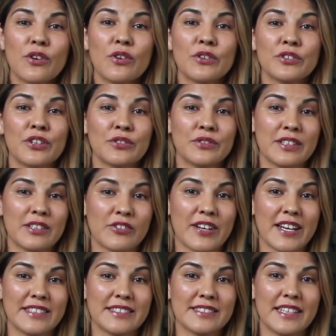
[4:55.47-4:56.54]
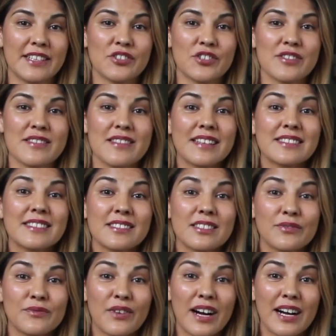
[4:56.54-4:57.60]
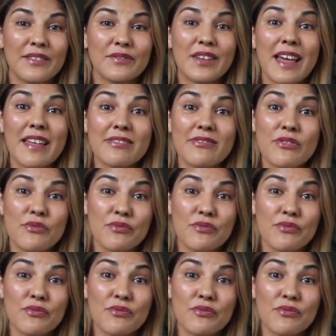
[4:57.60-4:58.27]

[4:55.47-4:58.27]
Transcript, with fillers: going on in organizations that survived and